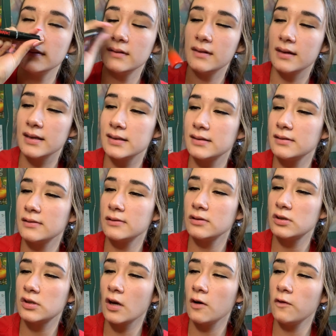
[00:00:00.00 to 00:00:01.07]
This
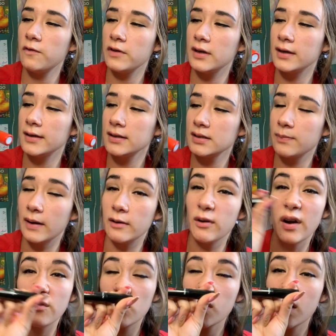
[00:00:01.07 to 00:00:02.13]
So Fierce by
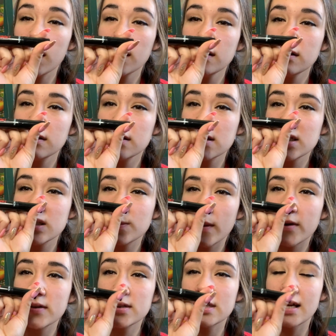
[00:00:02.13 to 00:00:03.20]
Revlon
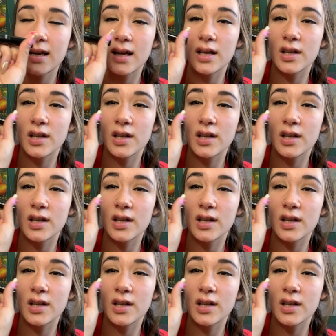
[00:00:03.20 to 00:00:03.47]
smells like